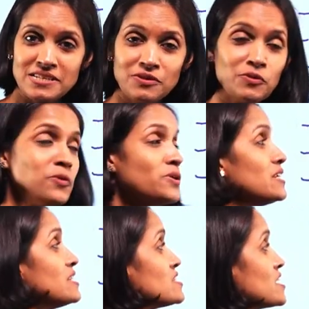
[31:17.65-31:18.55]
All
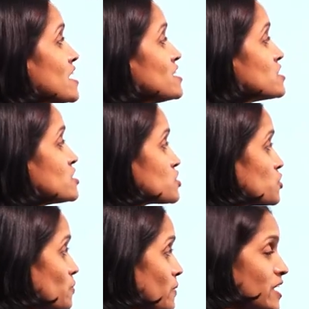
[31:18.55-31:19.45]
these changes
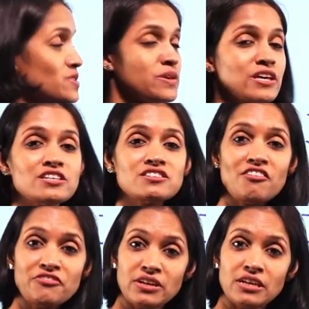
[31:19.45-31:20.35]
took place because
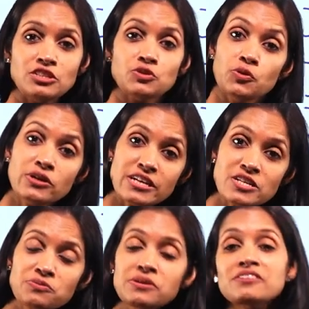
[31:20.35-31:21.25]
of heat. All
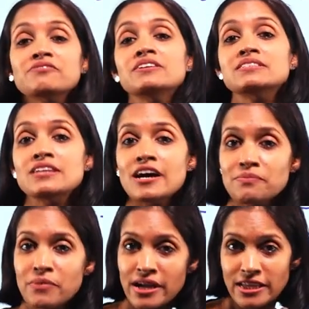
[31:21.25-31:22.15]
this work was
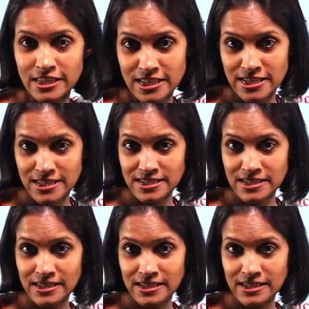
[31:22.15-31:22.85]
done by heat.